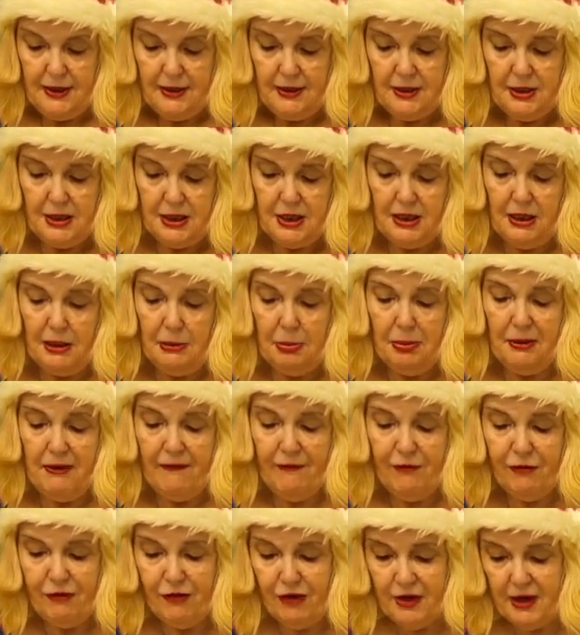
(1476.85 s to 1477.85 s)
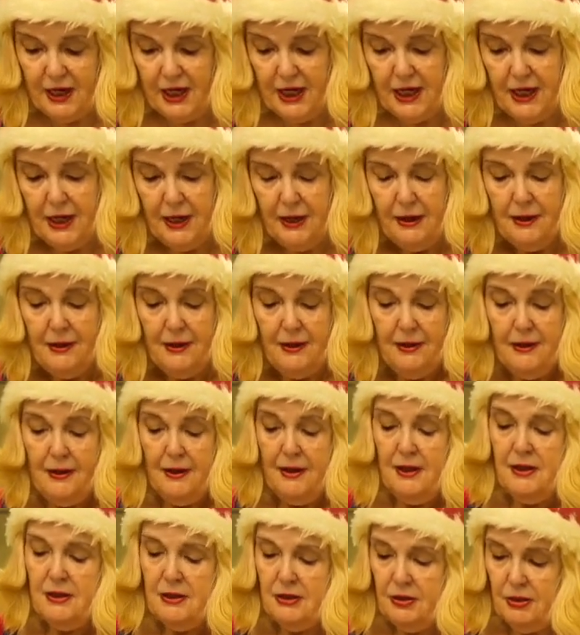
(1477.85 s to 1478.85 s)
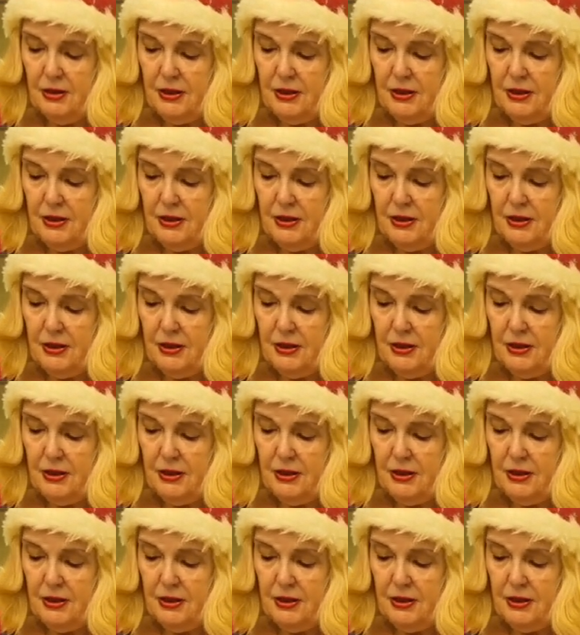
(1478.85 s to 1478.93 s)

Just keep it free so